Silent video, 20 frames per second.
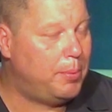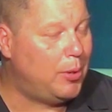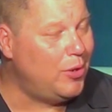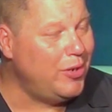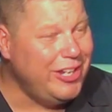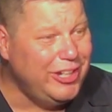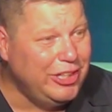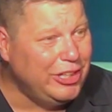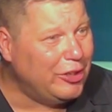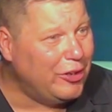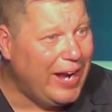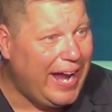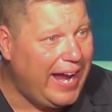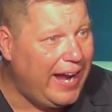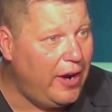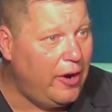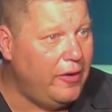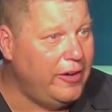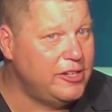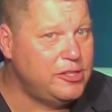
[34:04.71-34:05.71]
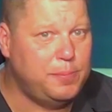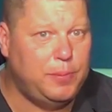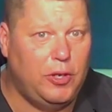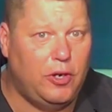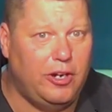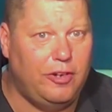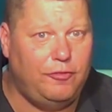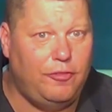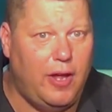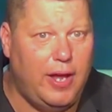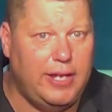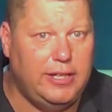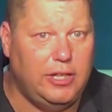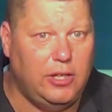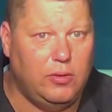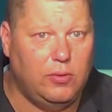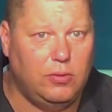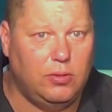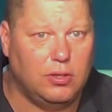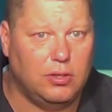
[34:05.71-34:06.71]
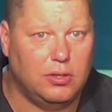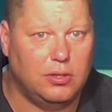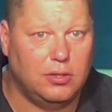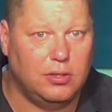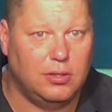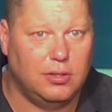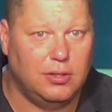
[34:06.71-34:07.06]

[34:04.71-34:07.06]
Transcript: Burning your hair is purifying you?